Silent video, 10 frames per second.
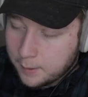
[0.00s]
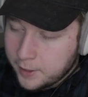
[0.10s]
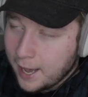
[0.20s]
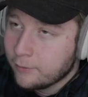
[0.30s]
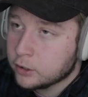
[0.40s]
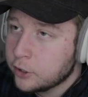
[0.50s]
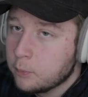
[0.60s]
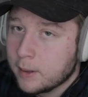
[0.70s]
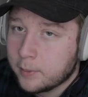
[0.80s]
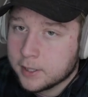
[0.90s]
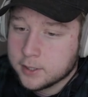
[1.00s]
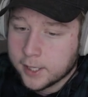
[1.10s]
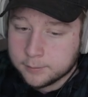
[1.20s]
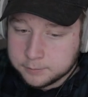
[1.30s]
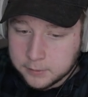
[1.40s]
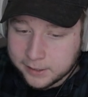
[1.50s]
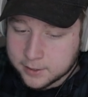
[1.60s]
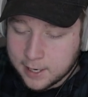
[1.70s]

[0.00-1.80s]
I mean, they have a little bit, but it's like at the same